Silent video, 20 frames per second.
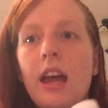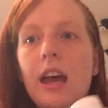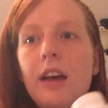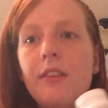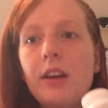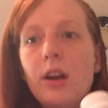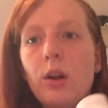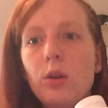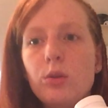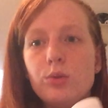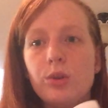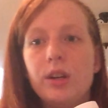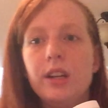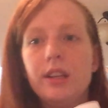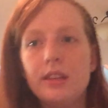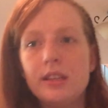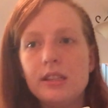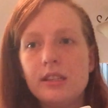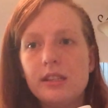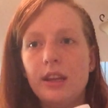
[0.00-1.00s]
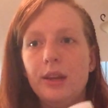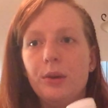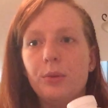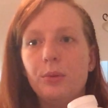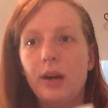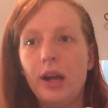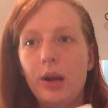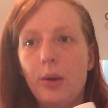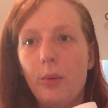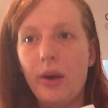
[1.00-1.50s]
If I don't drink this like
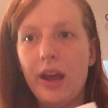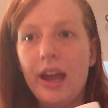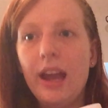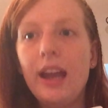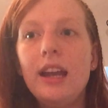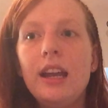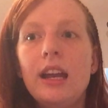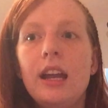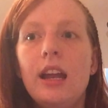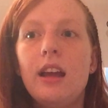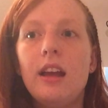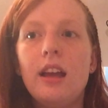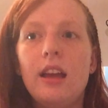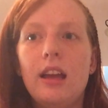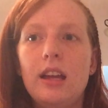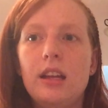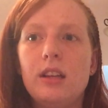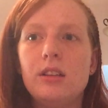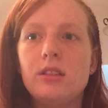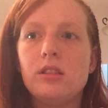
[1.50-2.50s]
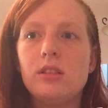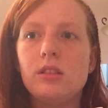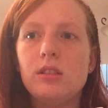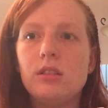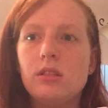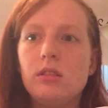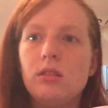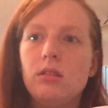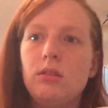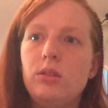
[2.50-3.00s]
right away, it
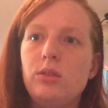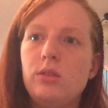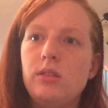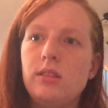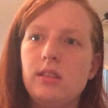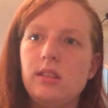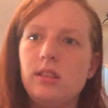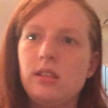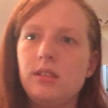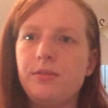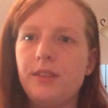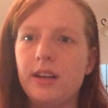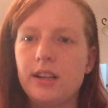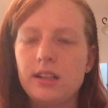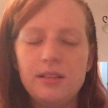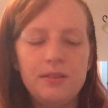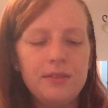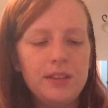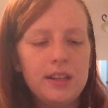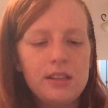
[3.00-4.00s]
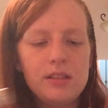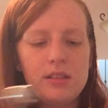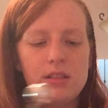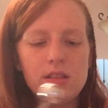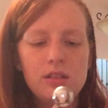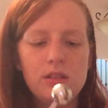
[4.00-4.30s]
loses its effectiveness.